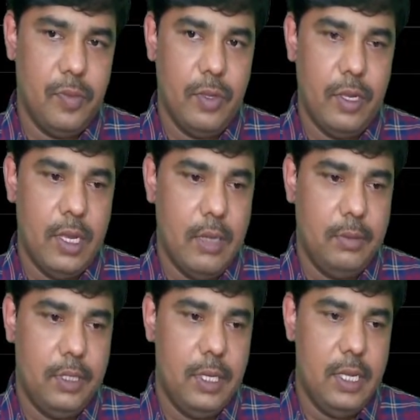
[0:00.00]

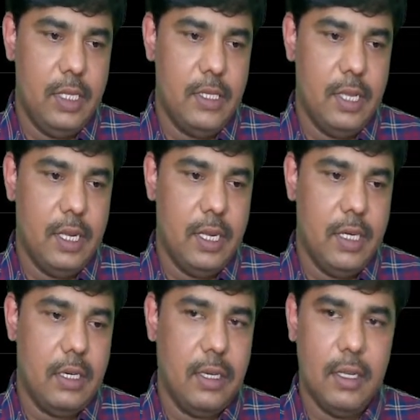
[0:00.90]
Option A is the
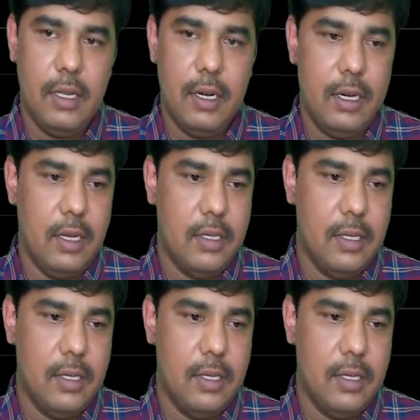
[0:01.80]
correct answer.